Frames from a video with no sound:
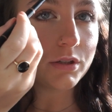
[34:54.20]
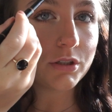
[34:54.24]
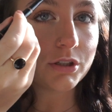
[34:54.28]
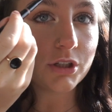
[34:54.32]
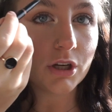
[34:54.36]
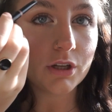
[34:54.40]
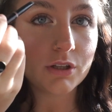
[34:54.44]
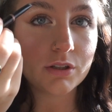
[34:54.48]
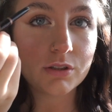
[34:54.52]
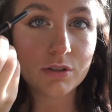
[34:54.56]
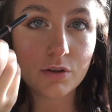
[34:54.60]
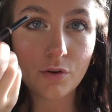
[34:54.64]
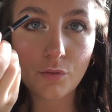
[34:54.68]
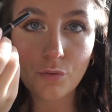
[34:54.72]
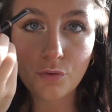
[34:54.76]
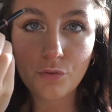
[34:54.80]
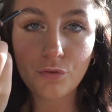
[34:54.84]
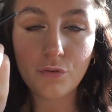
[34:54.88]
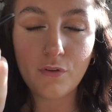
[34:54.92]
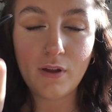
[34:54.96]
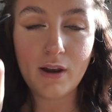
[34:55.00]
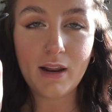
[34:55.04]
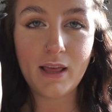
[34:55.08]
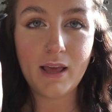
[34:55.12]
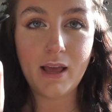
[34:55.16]
just
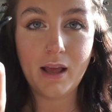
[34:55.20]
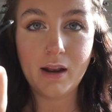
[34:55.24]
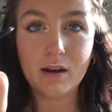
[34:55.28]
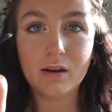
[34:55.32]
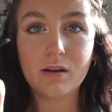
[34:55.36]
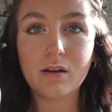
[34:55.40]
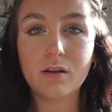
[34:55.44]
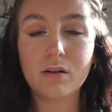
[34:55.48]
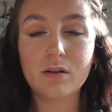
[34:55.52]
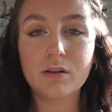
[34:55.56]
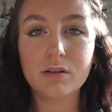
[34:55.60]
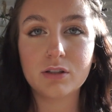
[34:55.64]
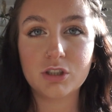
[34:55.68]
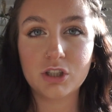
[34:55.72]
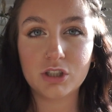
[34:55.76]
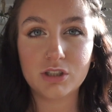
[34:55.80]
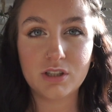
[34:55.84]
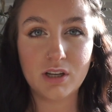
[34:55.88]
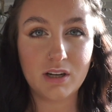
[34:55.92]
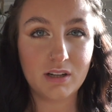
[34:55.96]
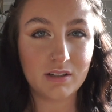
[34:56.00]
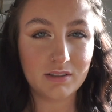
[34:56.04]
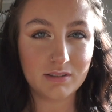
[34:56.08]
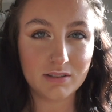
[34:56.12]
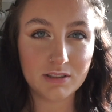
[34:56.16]
fill in just the
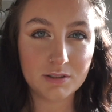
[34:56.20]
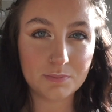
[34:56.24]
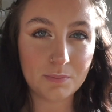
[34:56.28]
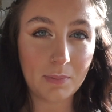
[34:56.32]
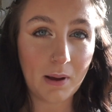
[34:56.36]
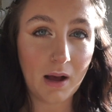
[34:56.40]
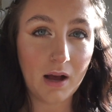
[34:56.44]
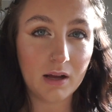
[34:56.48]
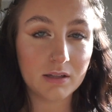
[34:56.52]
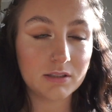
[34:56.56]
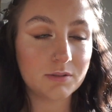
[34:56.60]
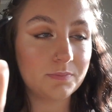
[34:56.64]
little sparse